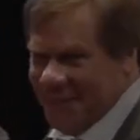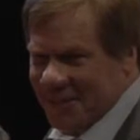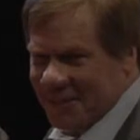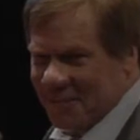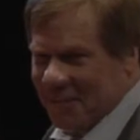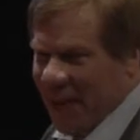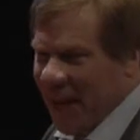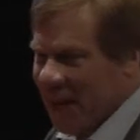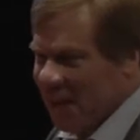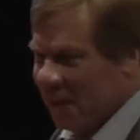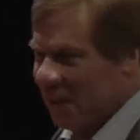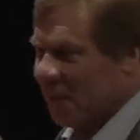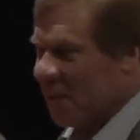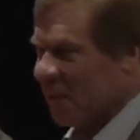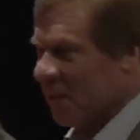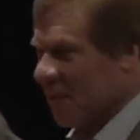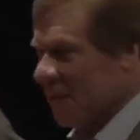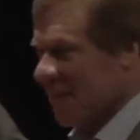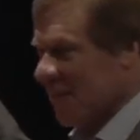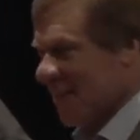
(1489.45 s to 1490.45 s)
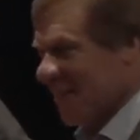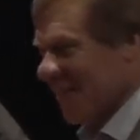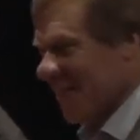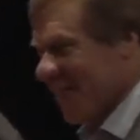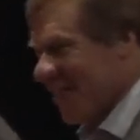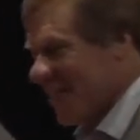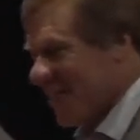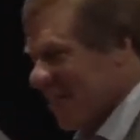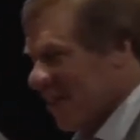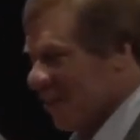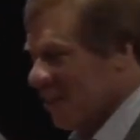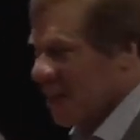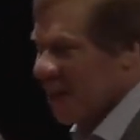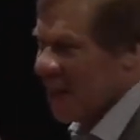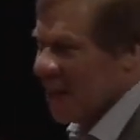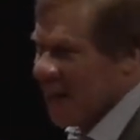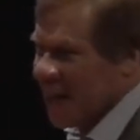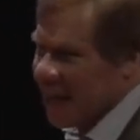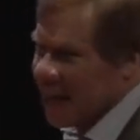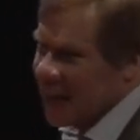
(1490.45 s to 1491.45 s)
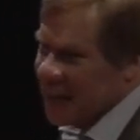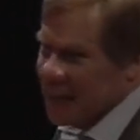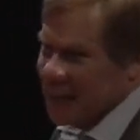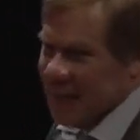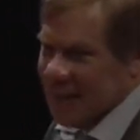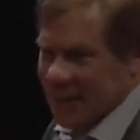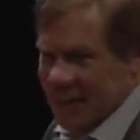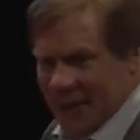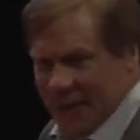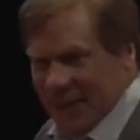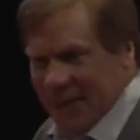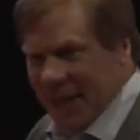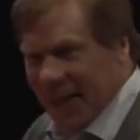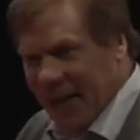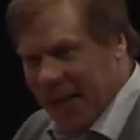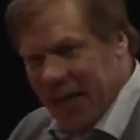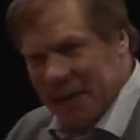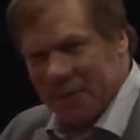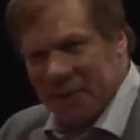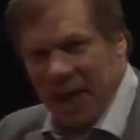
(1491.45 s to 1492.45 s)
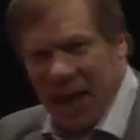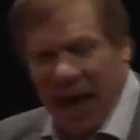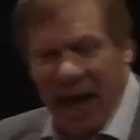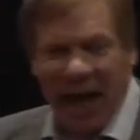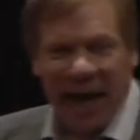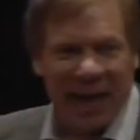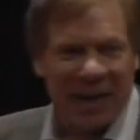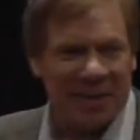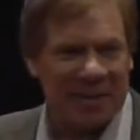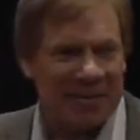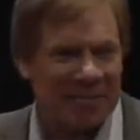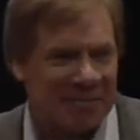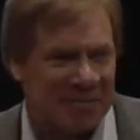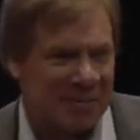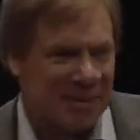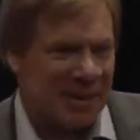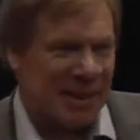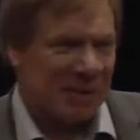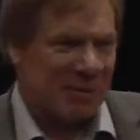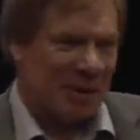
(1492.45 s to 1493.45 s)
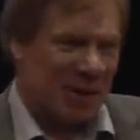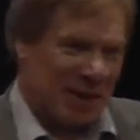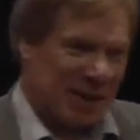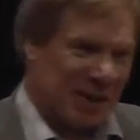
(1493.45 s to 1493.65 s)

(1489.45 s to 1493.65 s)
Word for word: fatty foods. And so, again, kind of an odd thing.